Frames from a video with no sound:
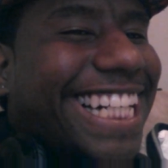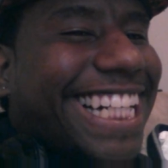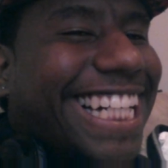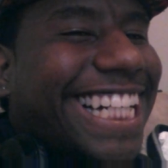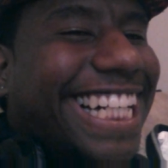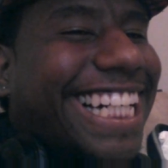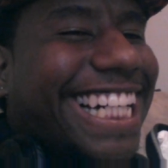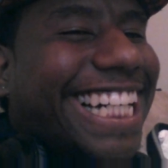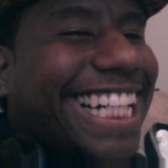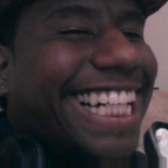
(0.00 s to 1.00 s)

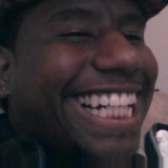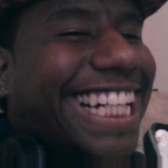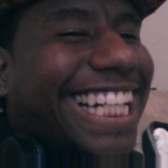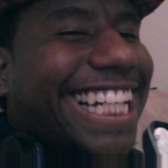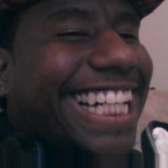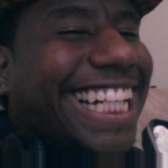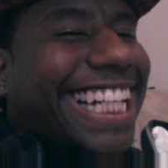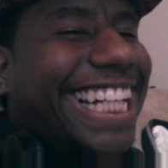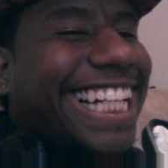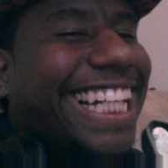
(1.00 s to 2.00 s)

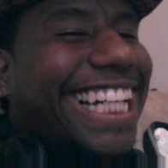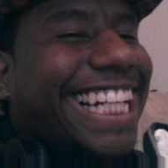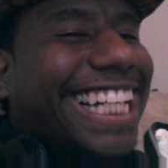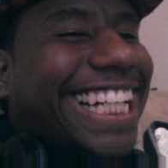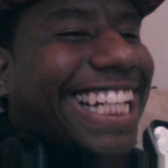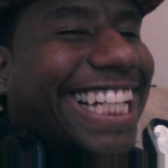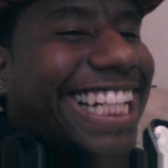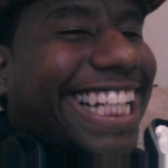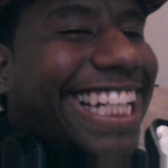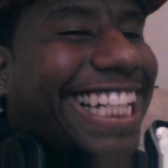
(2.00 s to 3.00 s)

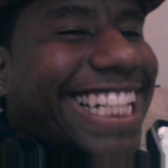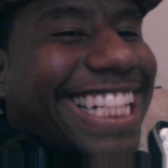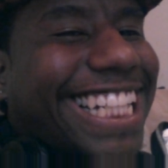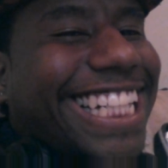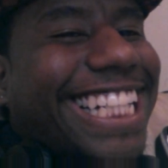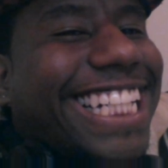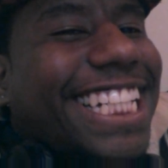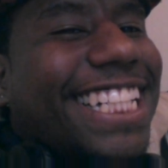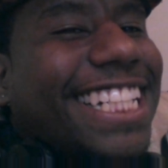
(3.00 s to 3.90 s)
(no one is talking)